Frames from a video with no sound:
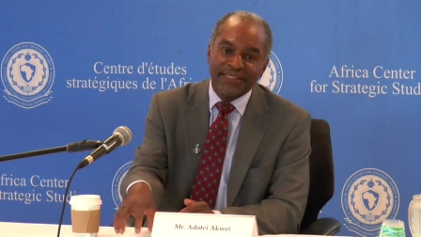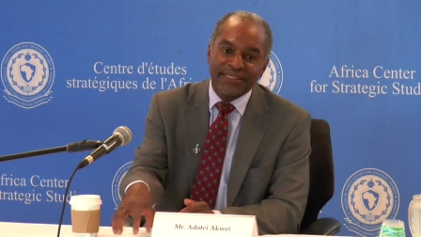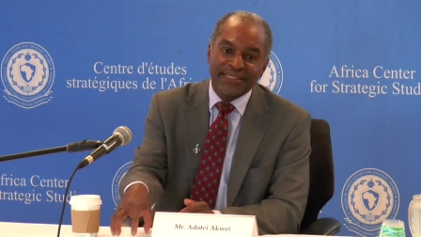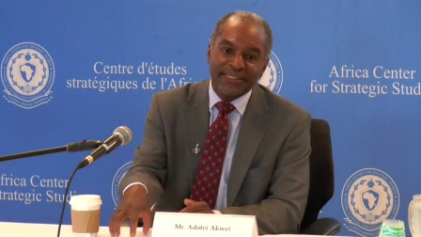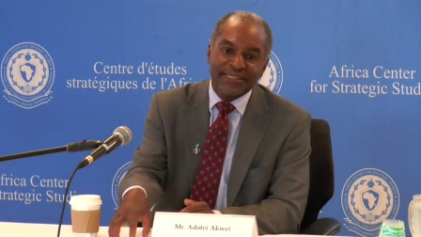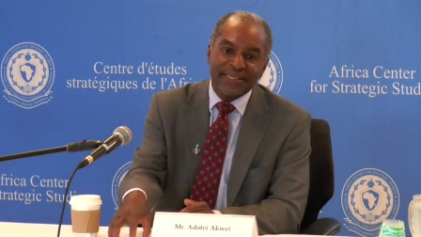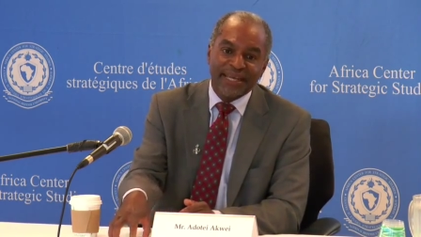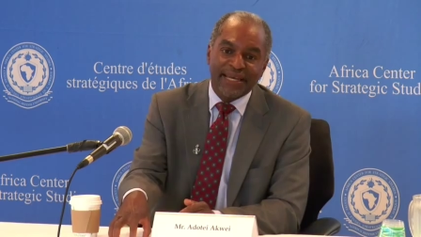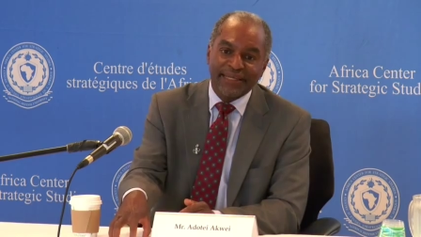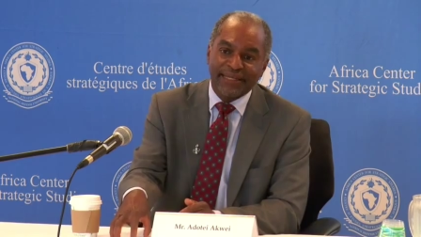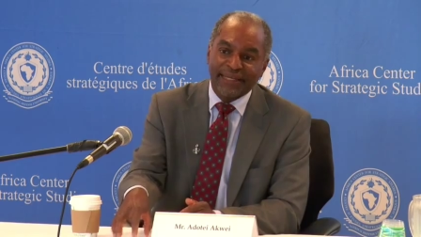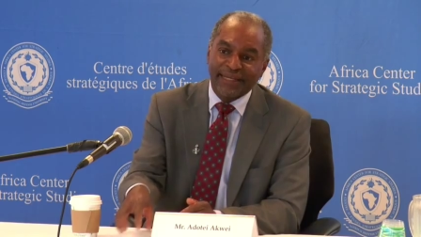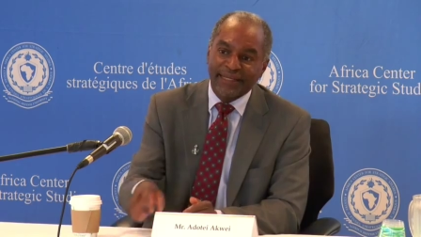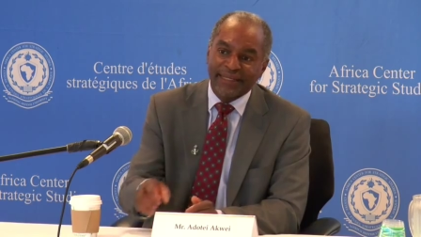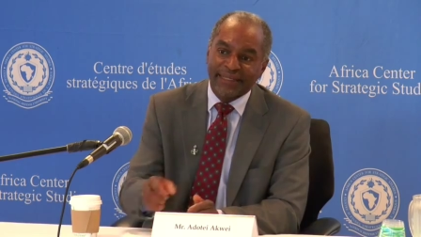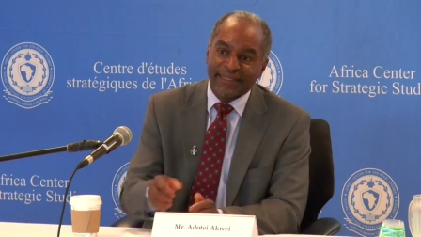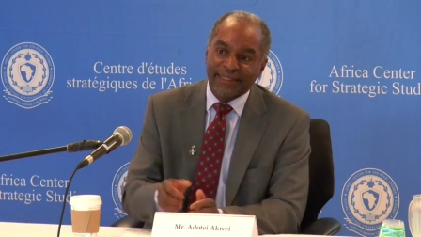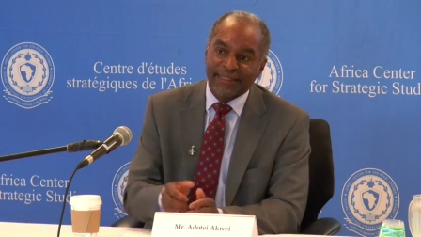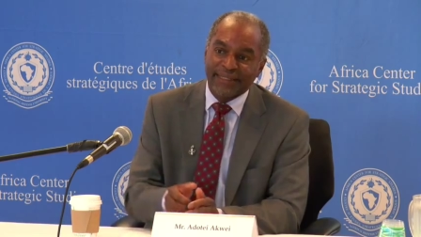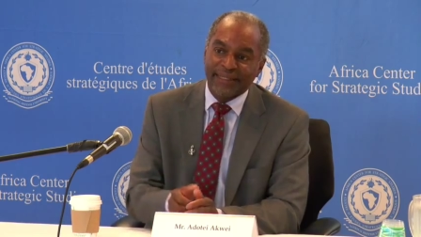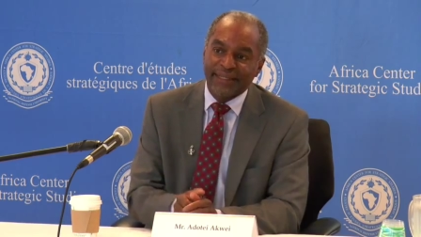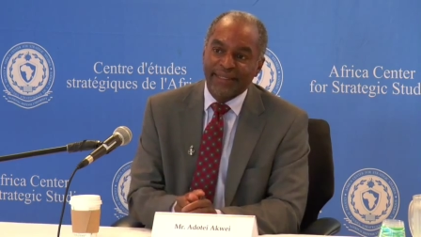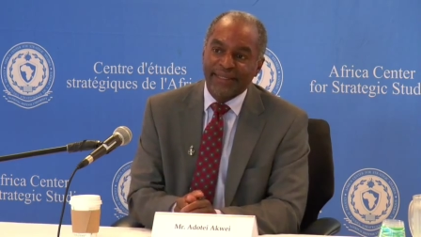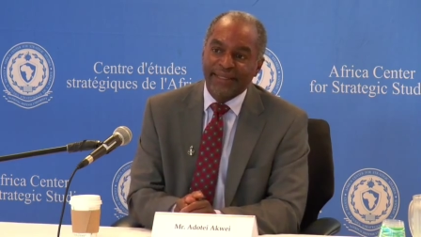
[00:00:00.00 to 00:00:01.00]
S A D
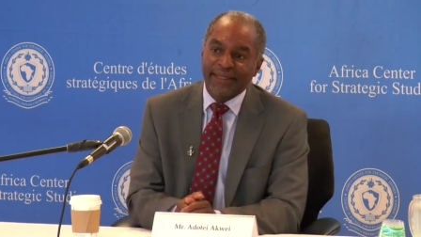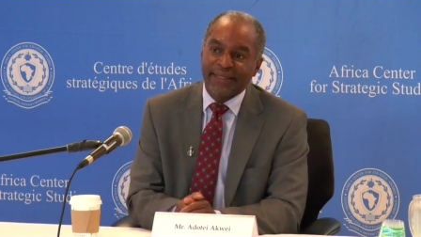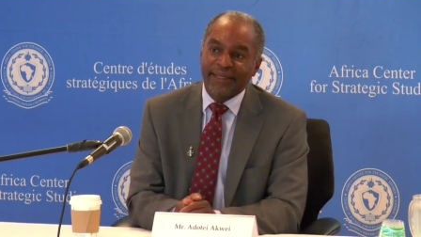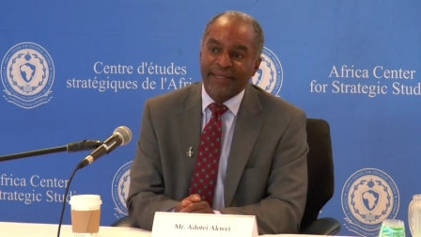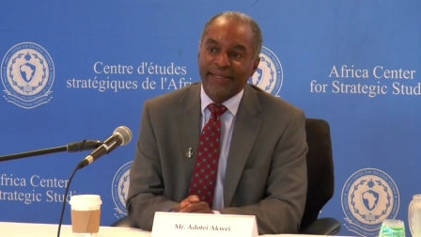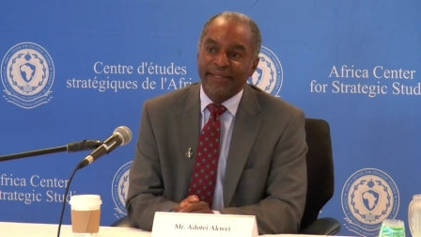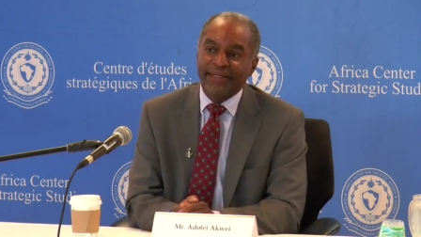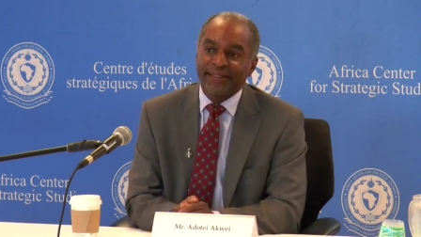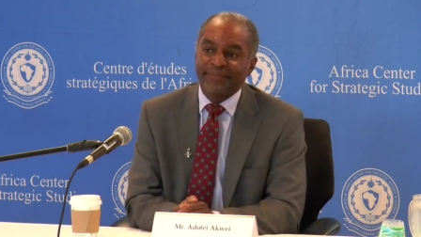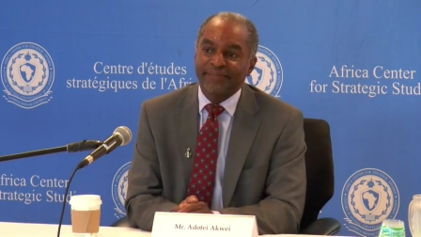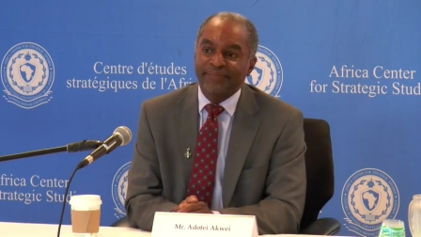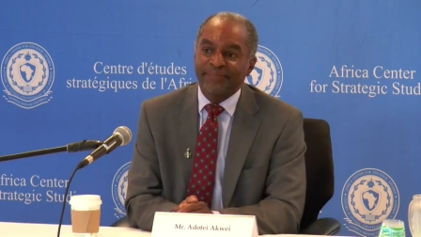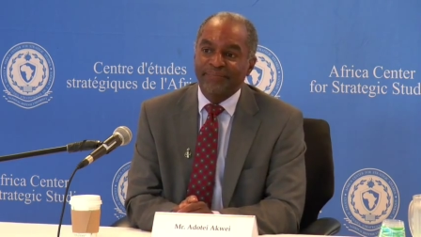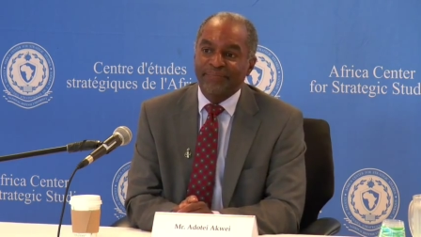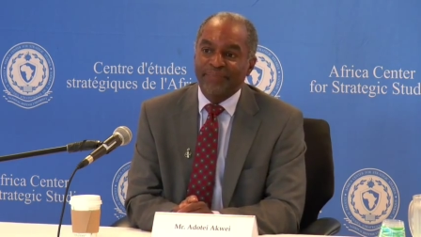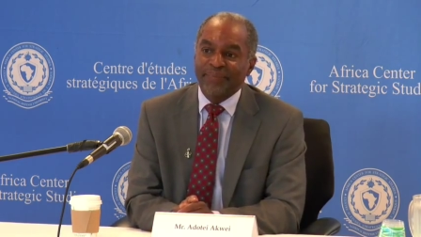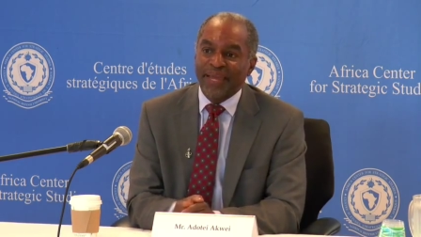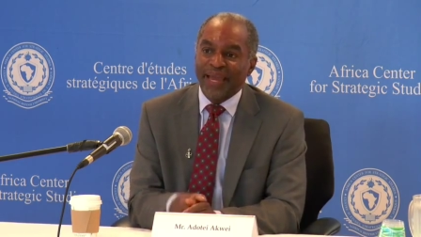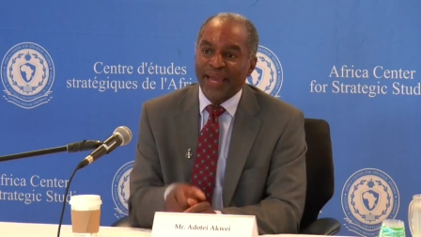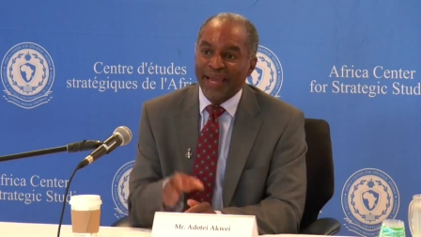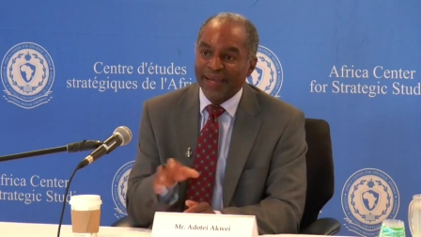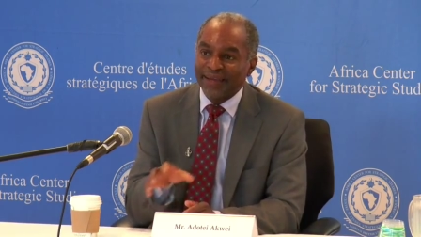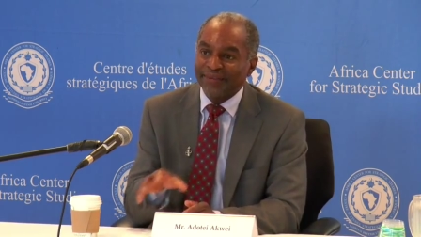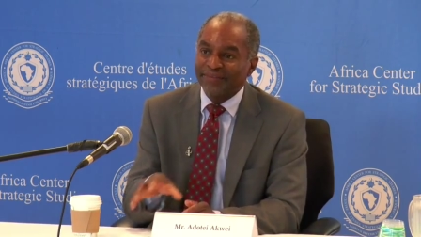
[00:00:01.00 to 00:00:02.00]
C, um,
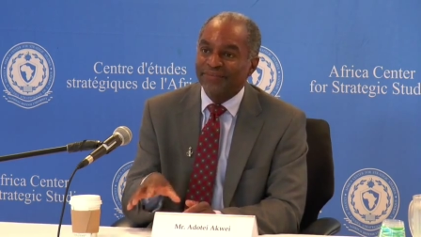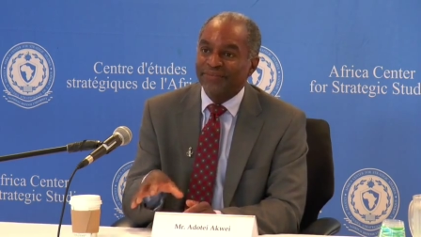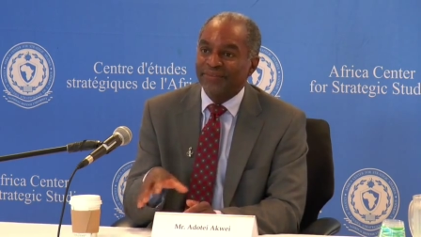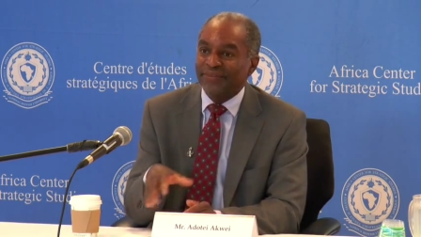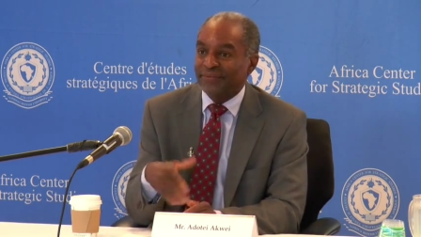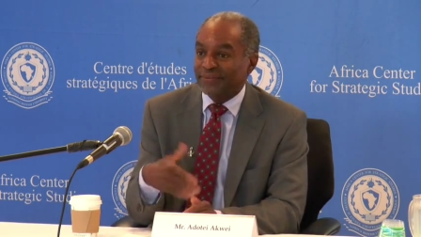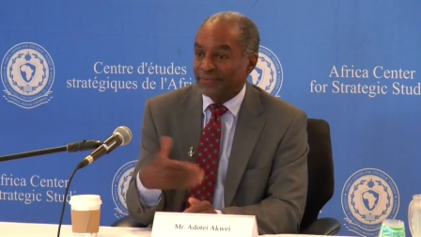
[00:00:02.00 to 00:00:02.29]
have